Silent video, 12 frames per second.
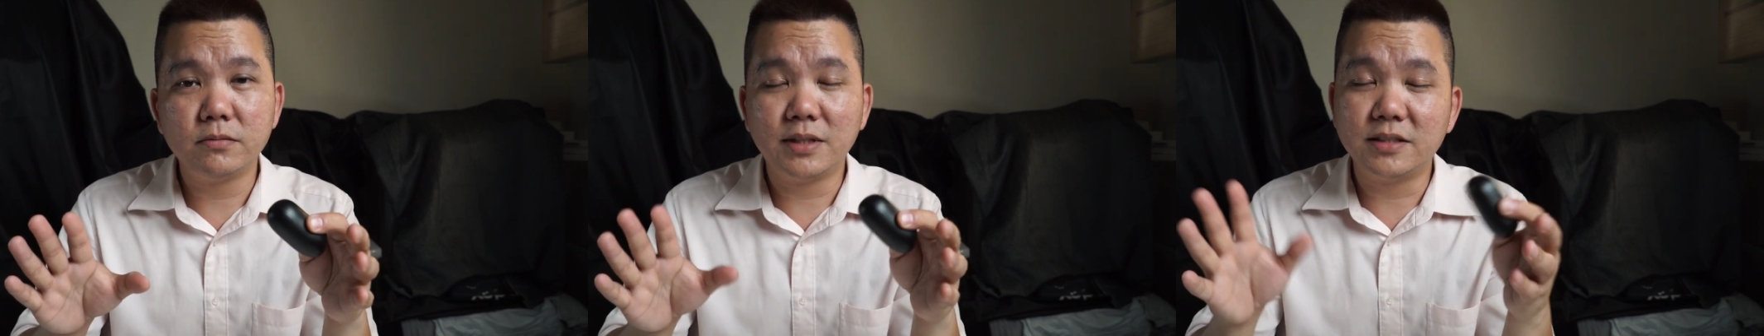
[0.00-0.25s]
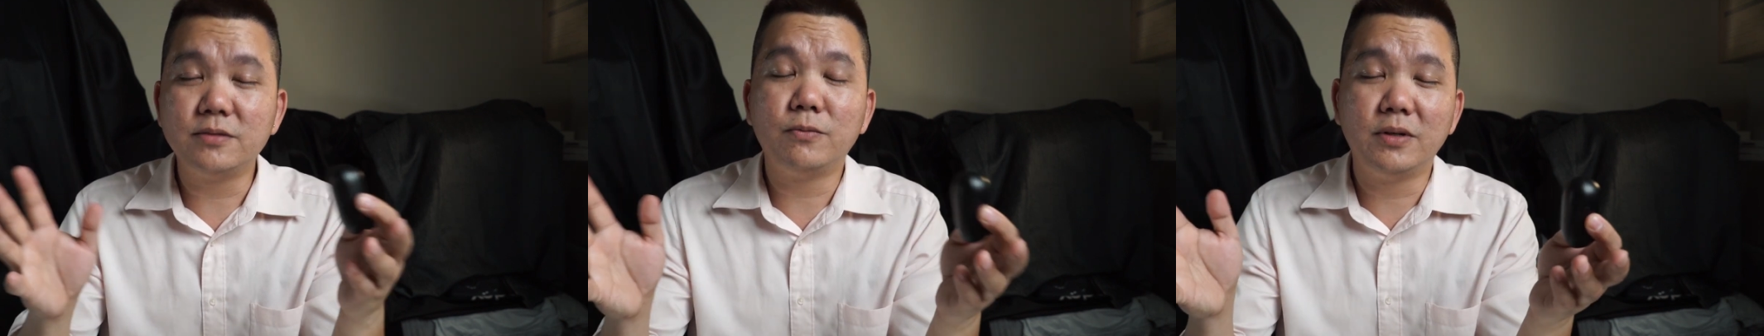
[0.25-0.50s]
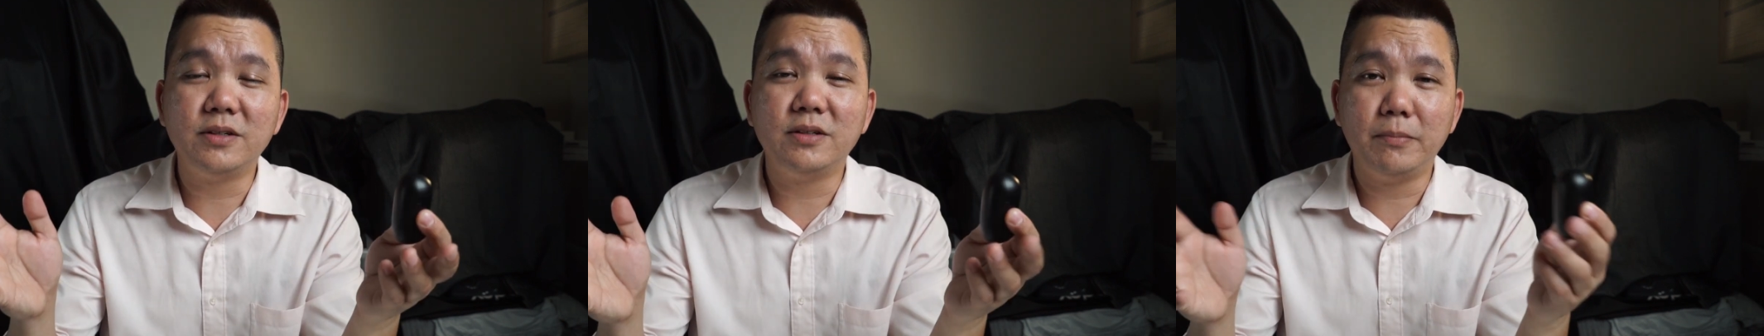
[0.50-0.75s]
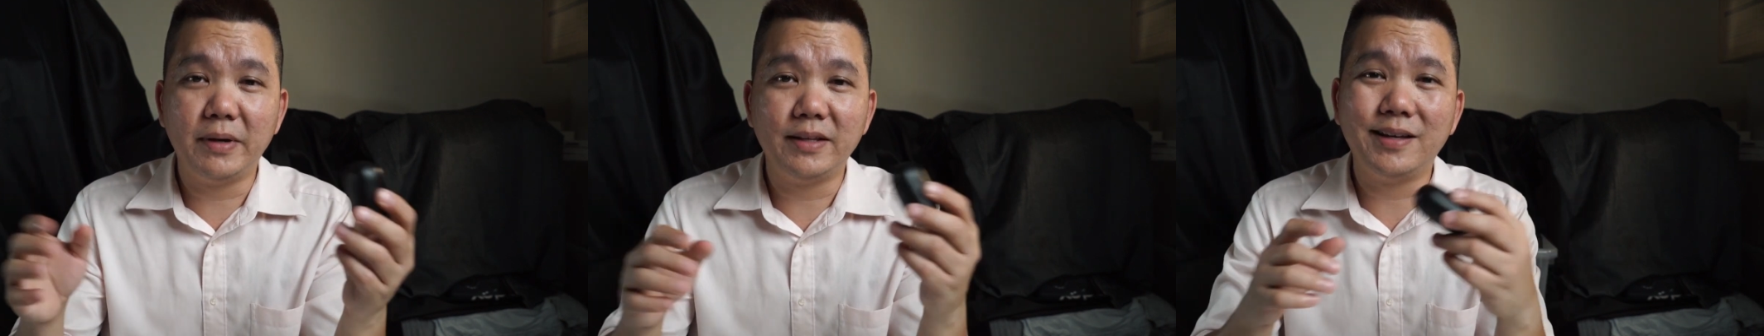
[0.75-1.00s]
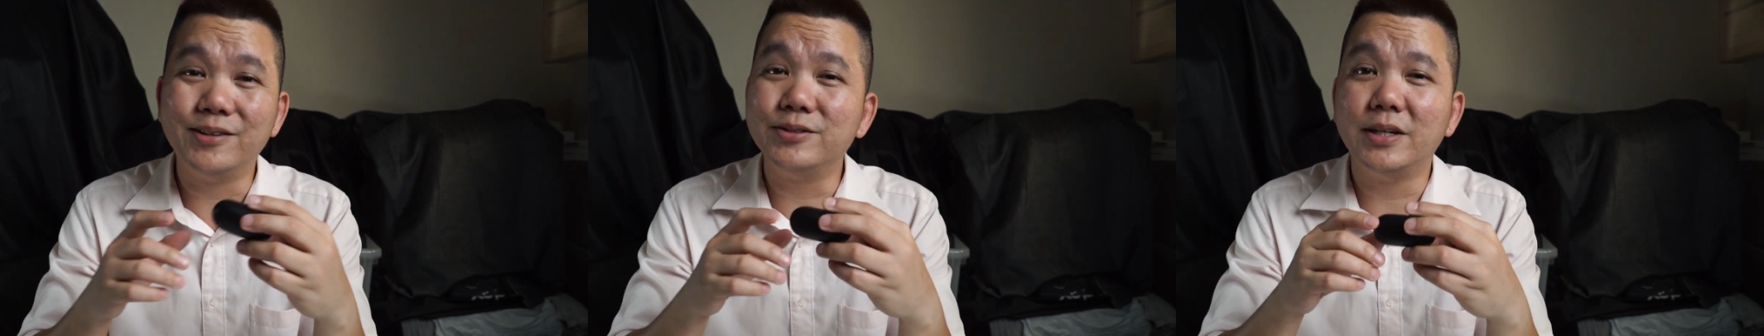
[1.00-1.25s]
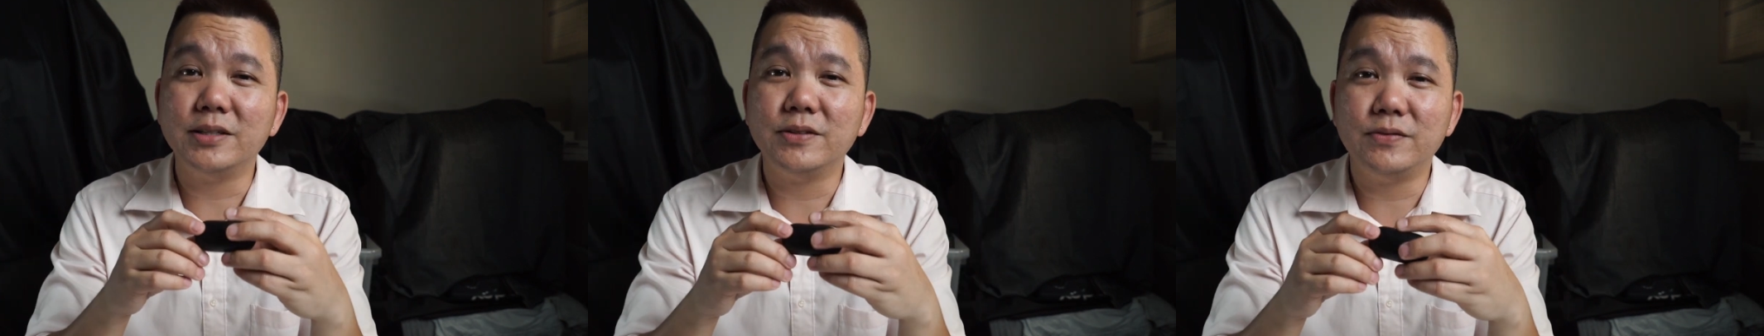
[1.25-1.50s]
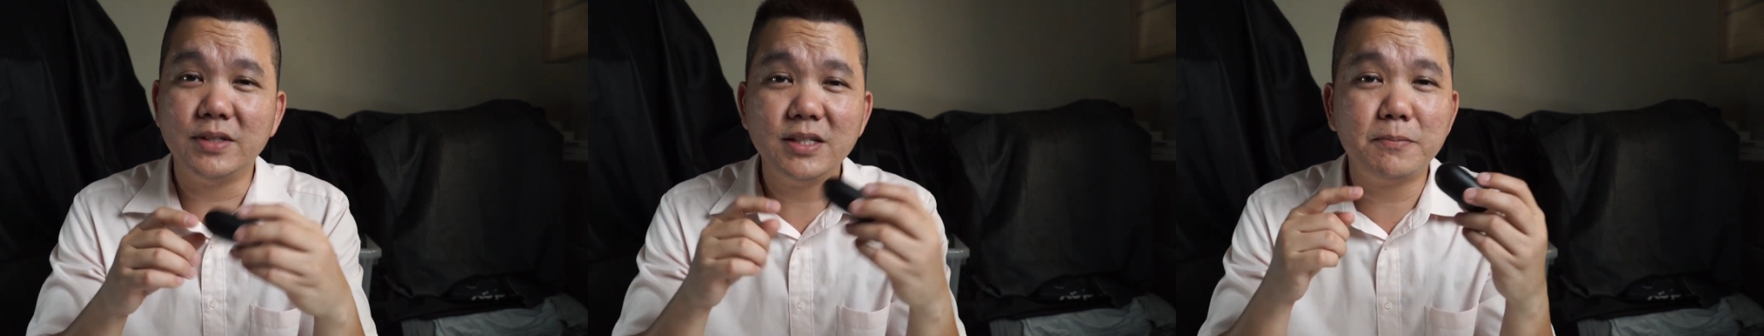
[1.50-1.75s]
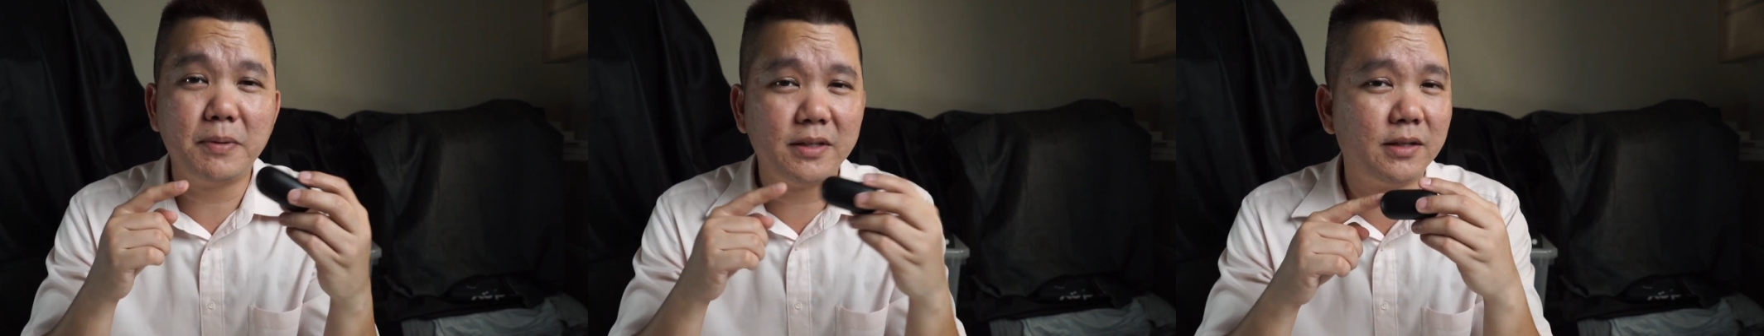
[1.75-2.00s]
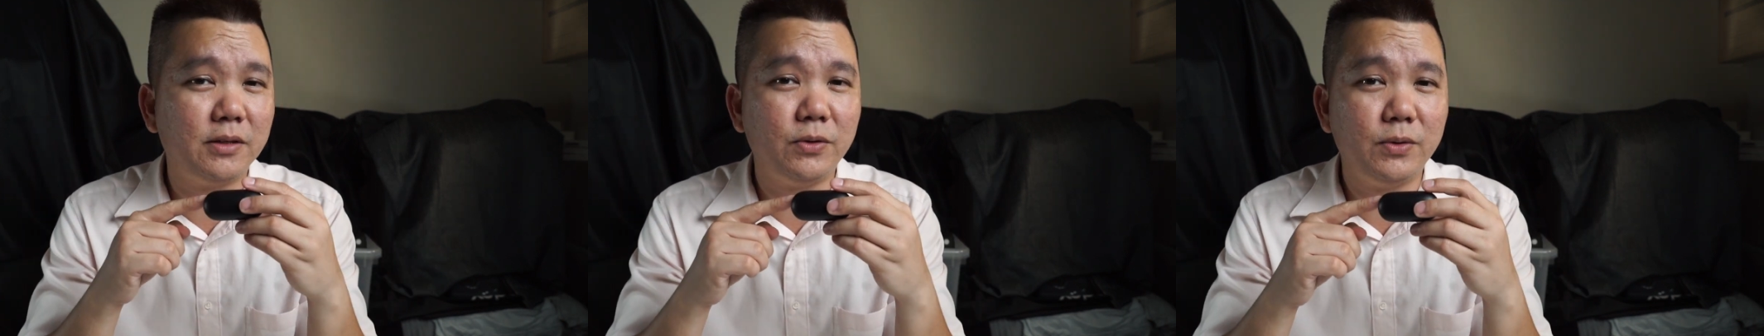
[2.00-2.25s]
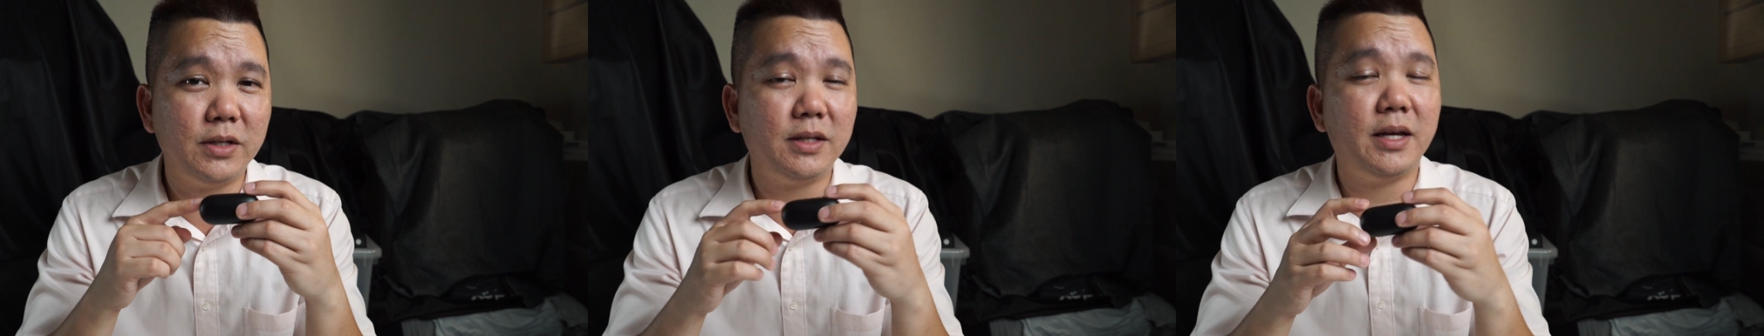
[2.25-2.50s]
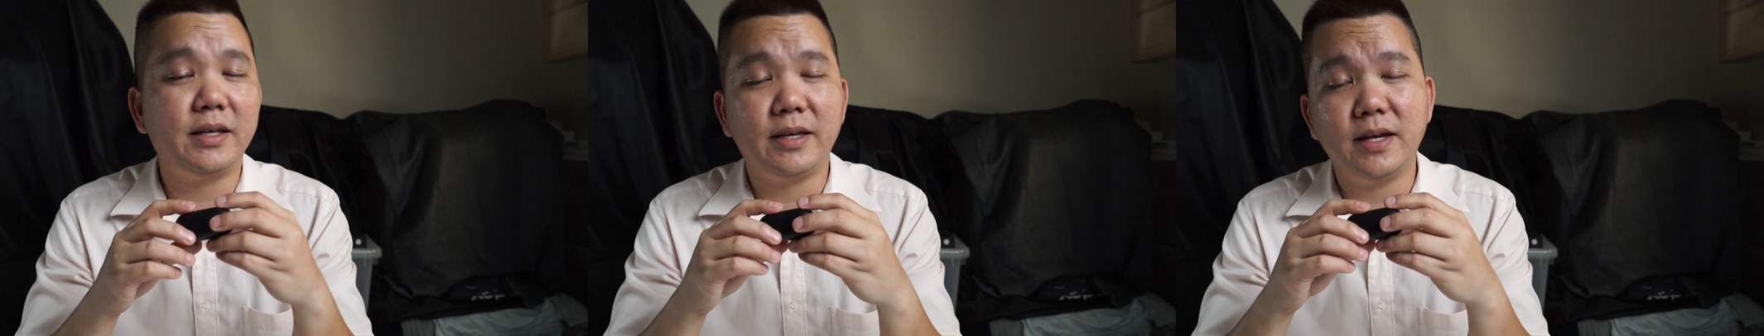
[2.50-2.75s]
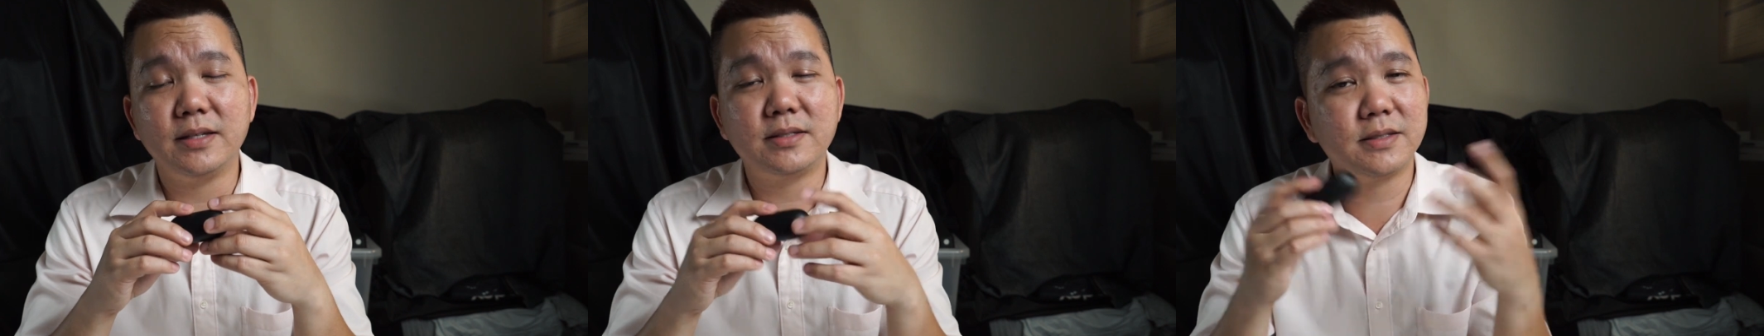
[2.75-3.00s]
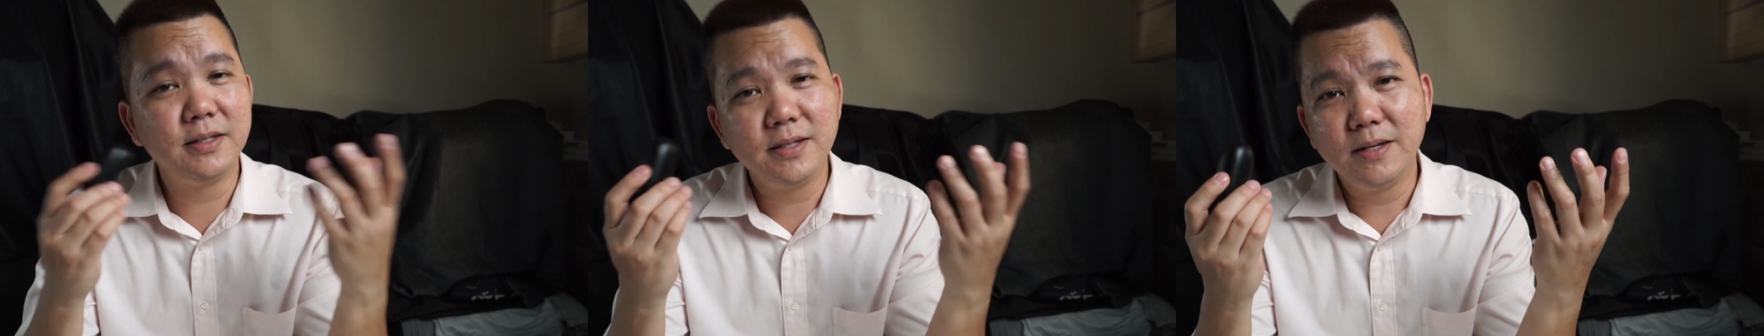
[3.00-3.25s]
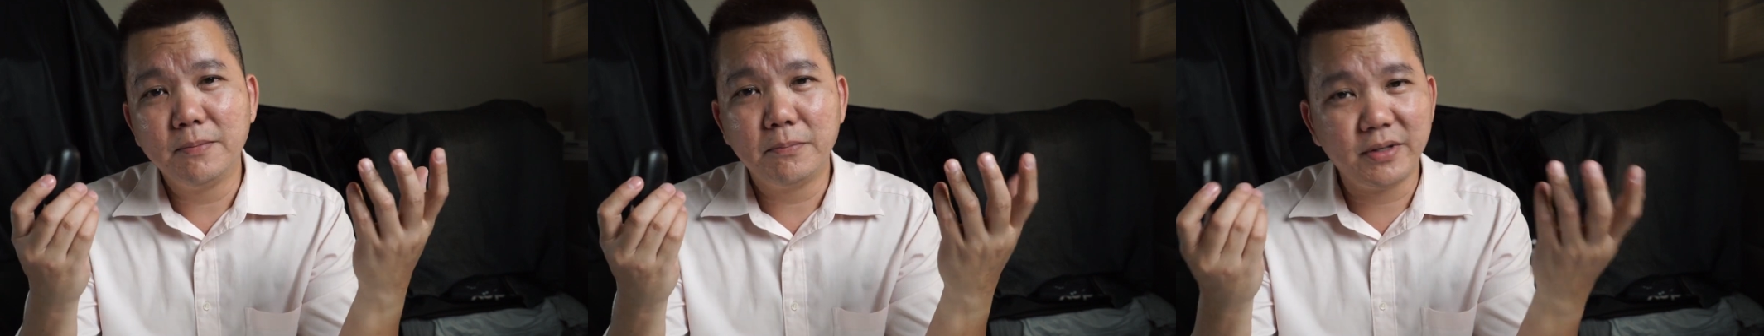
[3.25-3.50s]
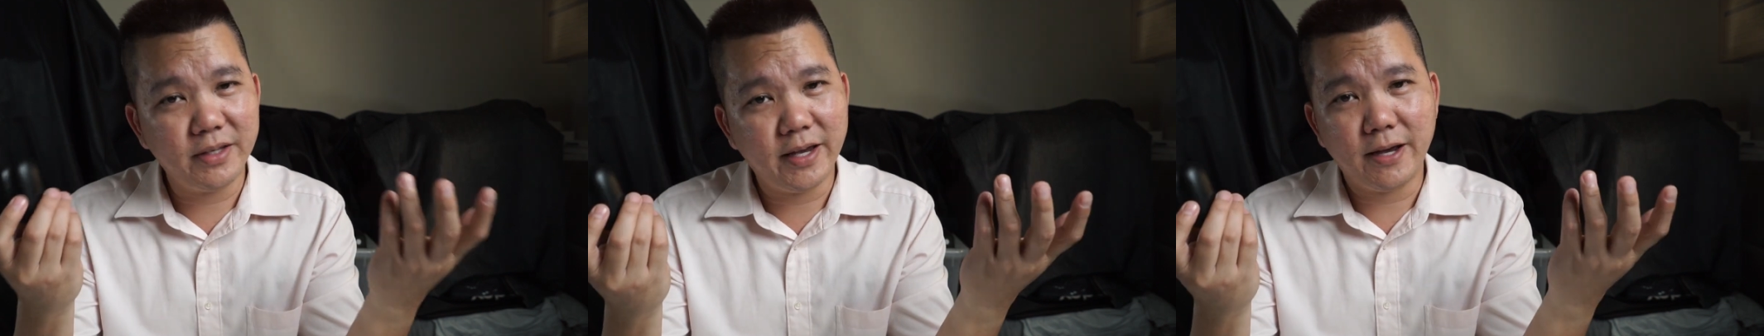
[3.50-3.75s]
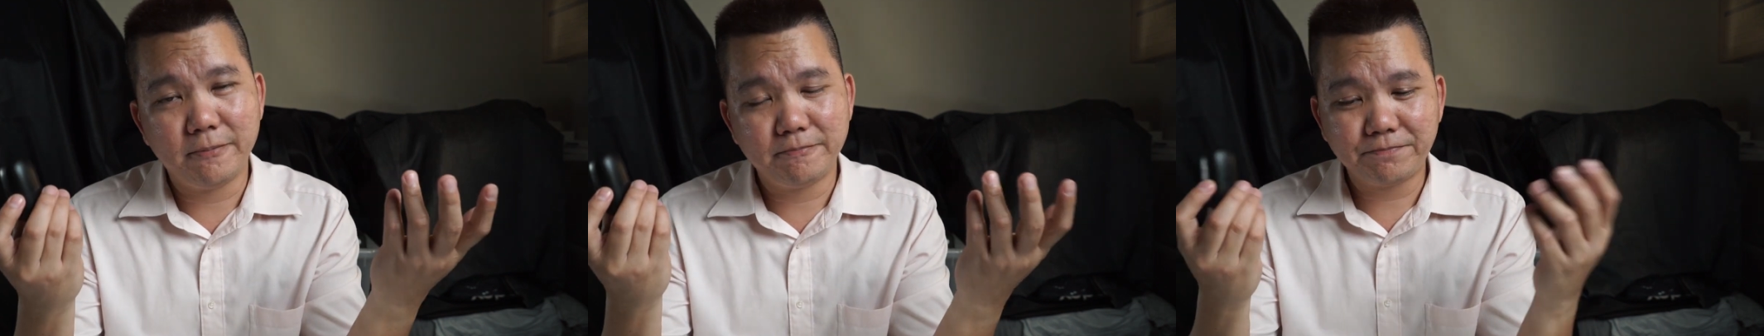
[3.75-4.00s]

That's one of the main downsides of this particular unit, I guess. But yeah.